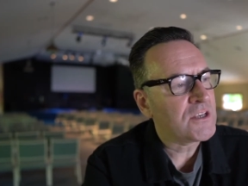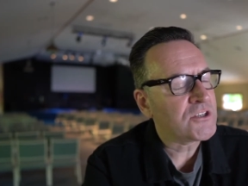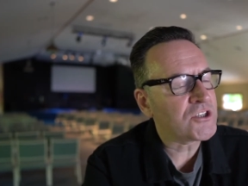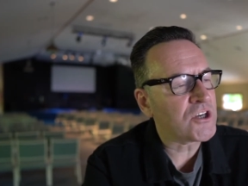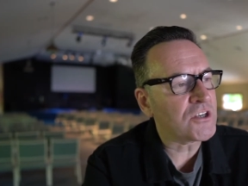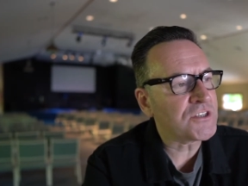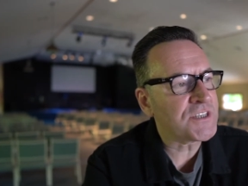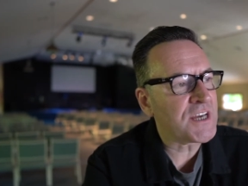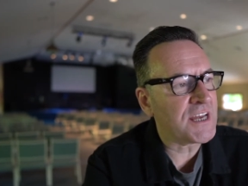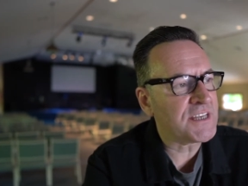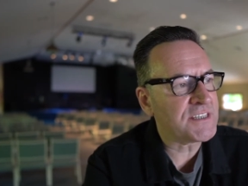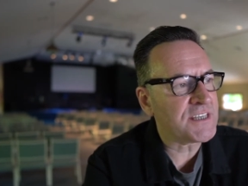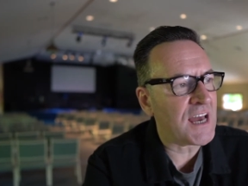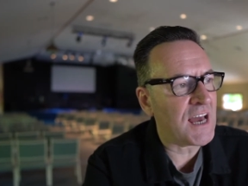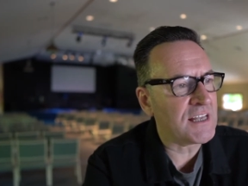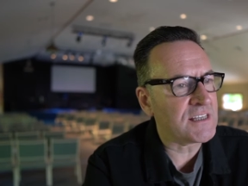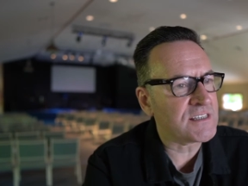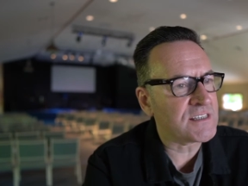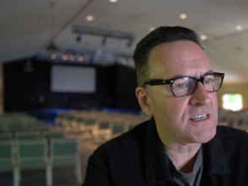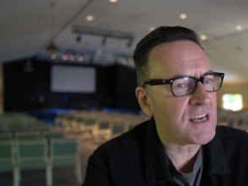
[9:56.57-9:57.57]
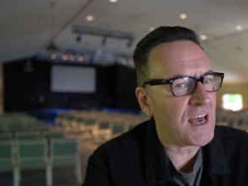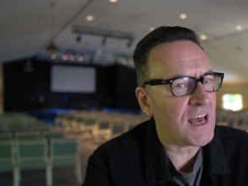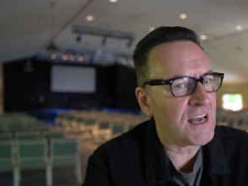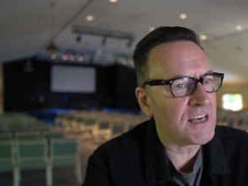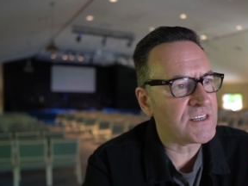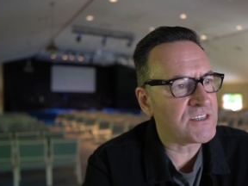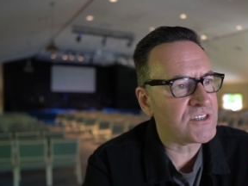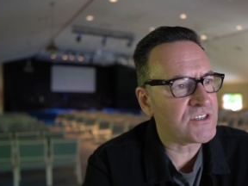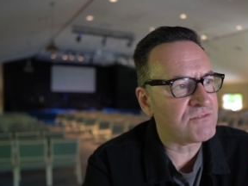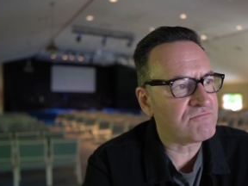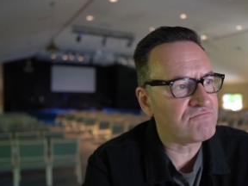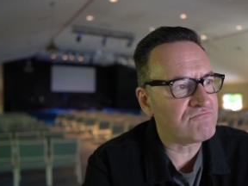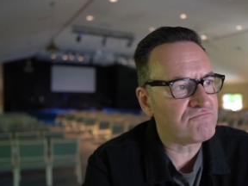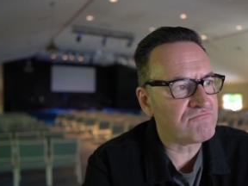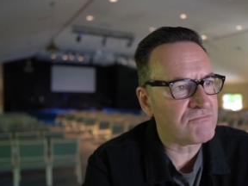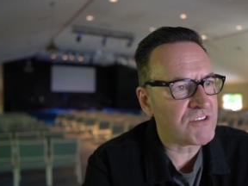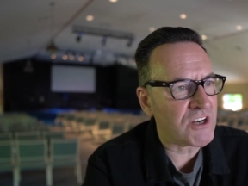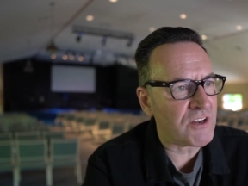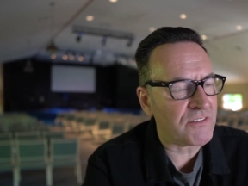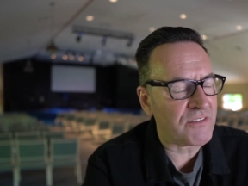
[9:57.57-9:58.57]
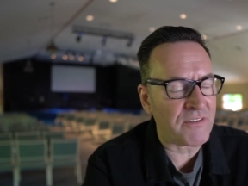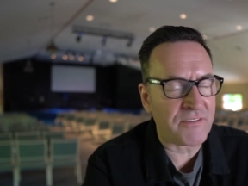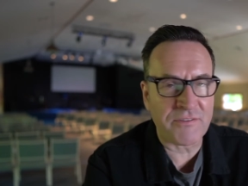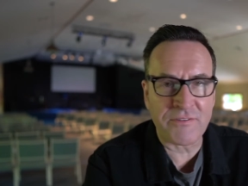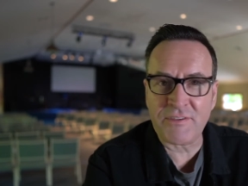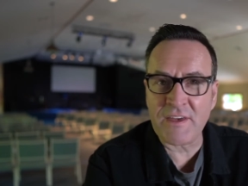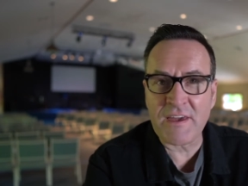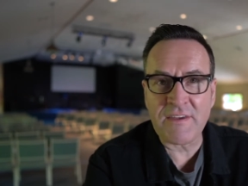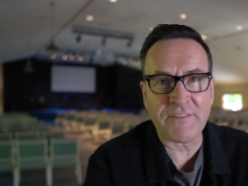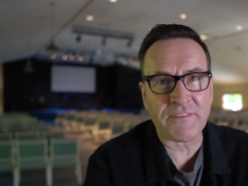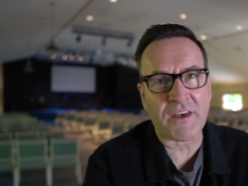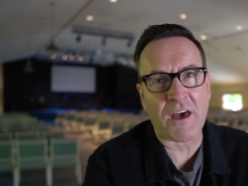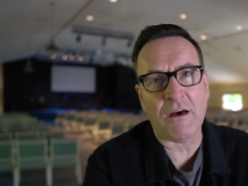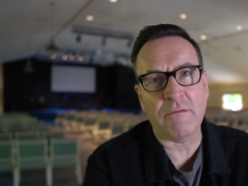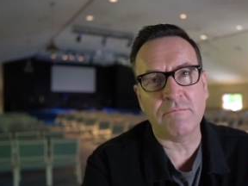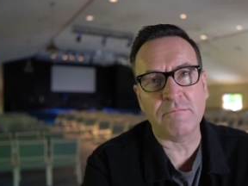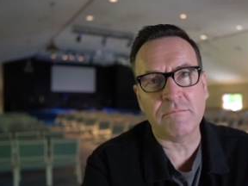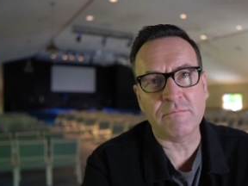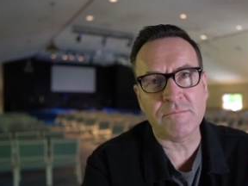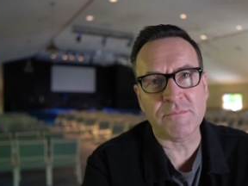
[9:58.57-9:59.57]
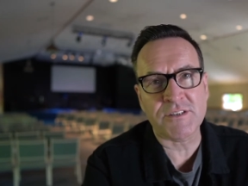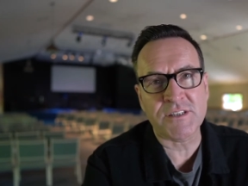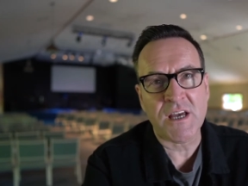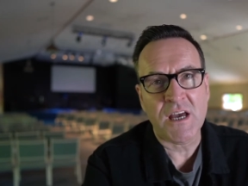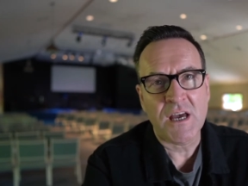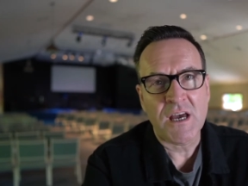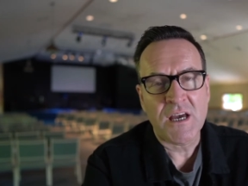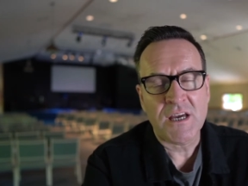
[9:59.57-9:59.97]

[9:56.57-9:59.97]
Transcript: John 10:10 says, you know, the thief comes